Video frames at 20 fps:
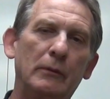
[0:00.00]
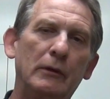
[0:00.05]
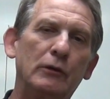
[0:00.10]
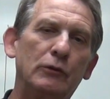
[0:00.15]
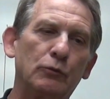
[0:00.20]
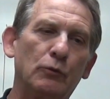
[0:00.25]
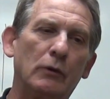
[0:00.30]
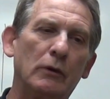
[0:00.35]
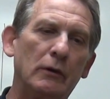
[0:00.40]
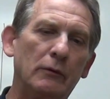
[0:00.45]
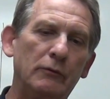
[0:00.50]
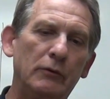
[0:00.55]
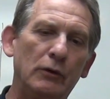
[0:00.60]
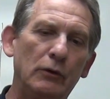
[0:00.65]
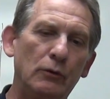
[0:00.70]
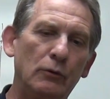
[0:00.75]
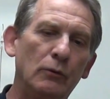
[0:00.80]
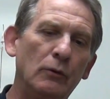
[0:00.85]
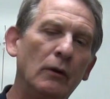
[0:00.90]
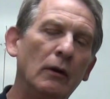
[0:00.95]
each one of
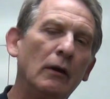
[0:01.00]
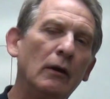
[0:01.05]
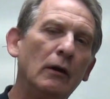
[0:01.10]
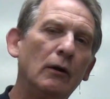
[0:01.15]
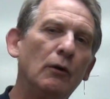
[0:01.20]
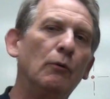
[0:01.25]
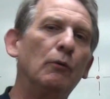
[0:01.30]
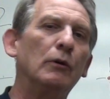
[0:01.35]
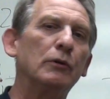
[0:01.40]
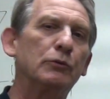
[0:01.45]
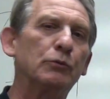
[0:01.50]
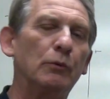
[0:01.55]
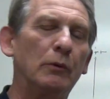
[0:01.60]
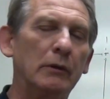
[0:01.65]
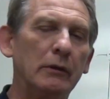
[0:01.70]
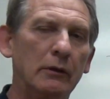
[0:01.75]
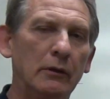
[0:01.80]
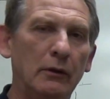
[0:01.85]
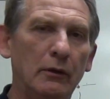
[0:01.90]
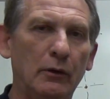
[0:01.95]
you which
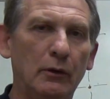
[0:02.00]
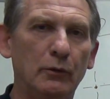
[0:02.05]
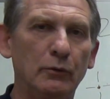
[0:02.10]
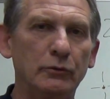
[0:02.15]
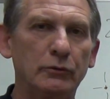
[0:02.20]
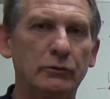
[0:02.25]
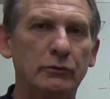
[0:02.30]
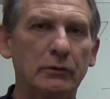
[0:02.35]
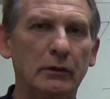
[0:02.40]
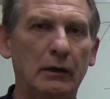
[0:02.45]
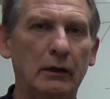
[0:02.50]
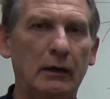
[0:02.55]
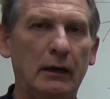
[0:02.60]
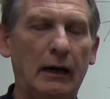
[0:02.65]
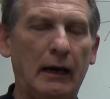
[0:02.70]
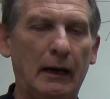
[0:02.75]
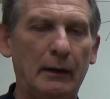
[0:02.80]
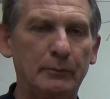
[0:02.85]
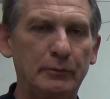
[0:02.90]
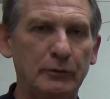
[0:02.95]
one of those
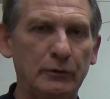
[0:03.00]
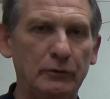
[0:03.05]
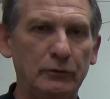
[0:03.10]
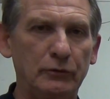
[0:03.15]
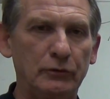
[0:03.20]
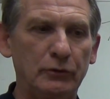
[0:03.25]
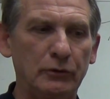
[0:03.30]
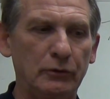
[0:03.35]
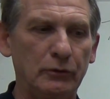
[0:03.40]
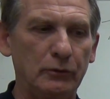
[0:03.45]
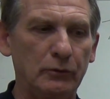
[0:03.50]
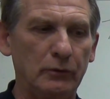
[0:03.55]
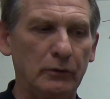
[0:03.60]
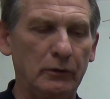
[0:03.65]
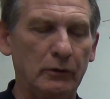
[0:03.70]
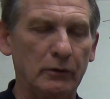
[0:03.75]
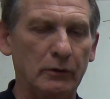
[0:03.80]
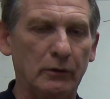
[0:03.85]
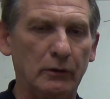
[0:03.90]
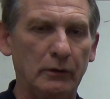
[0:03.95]
options
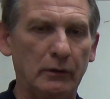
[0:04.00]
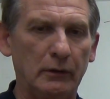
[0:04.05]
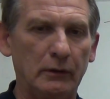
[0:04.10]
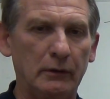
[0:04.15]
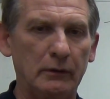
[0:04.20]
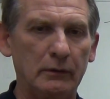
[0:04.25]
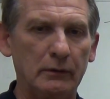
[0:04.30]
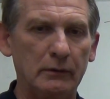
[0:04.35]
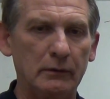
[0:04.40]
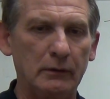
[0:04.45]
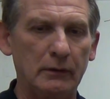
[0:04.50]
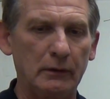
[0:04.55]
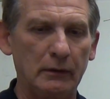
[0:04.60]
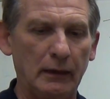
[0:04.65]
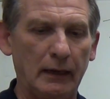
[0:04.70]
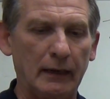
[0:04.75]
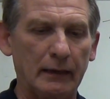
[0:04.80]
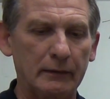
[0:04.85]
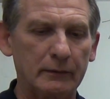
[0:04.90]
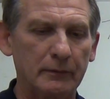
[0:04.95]
you're going to
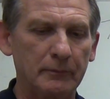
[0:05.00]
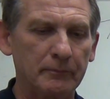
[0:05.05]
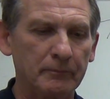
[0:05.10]
elect.